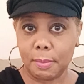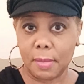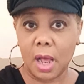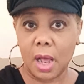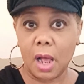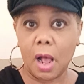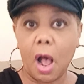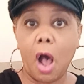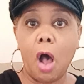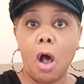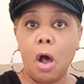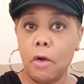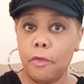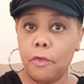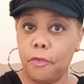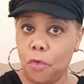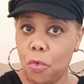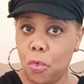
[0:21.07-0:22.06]
all
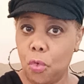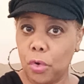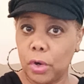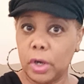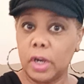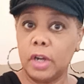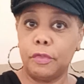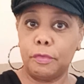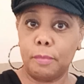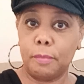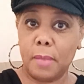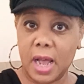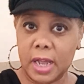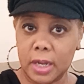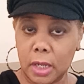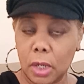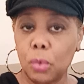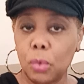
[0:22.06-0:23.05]
four of my
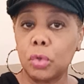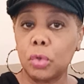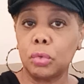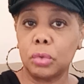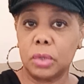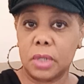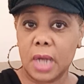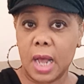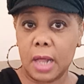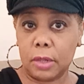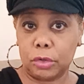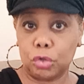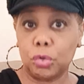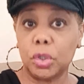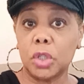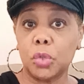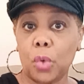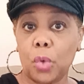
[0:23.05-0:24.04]
local Dollar Trees
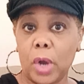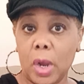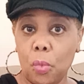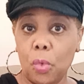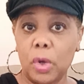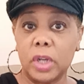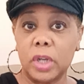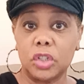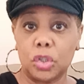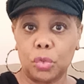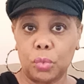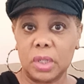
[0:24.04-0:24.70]
were at $1.25.